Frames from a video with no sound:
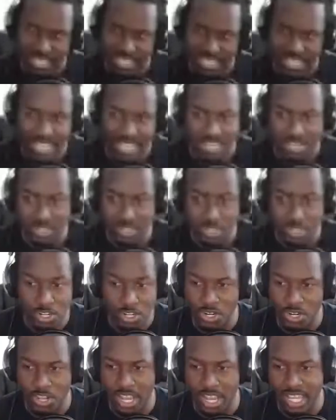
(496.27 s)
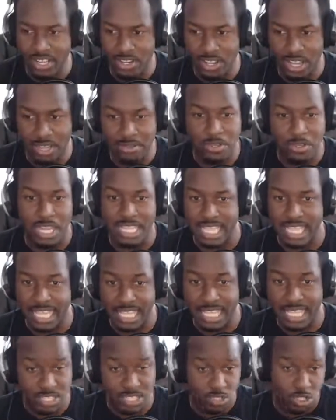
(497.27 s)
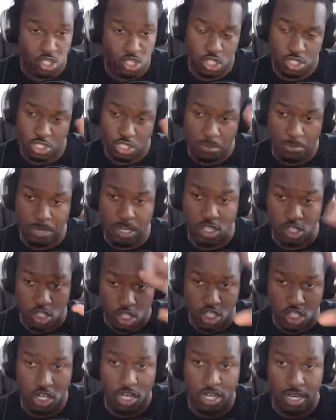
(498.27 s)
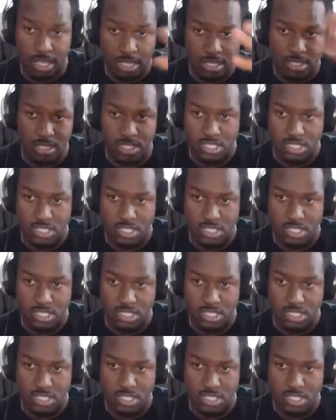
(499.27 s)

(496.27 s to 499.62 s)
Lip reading: I know, I know. I think it's just somebody just shot it